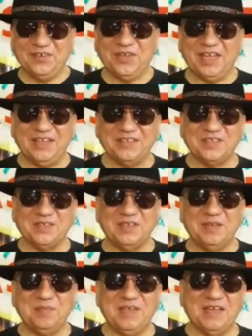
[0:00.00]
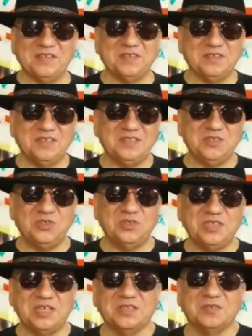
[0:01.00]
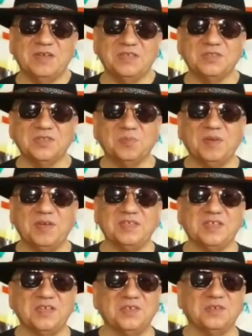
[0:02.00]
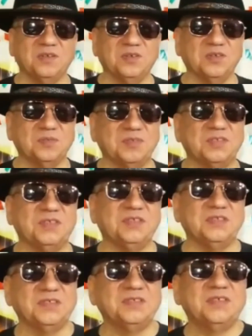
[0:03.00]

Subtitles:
Okay, so let me ask you this. Did you check the rest of the pay schedule on those machines?